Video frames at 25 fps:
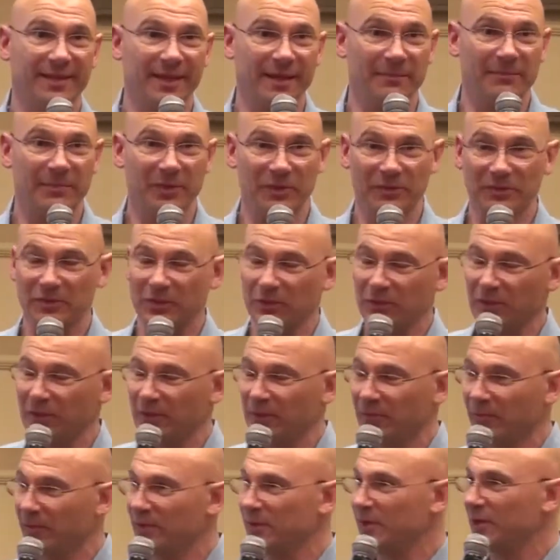that Bill
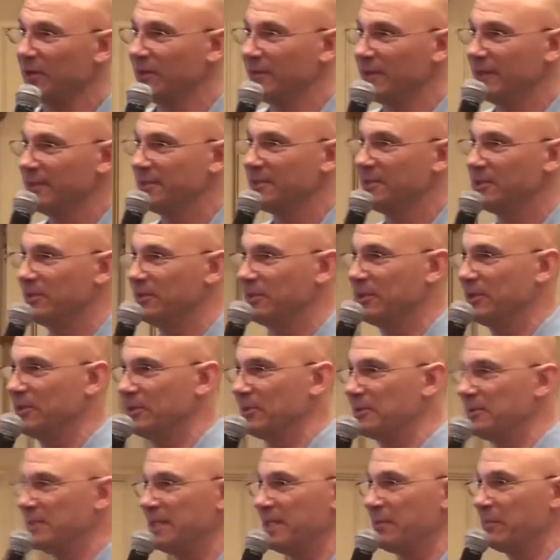Dolan will go into a
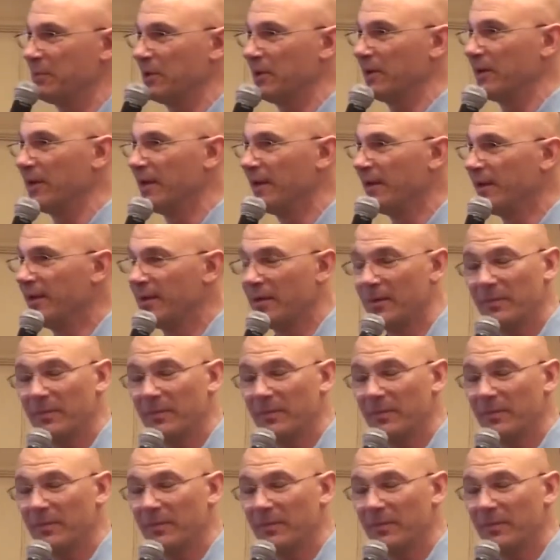little deeper.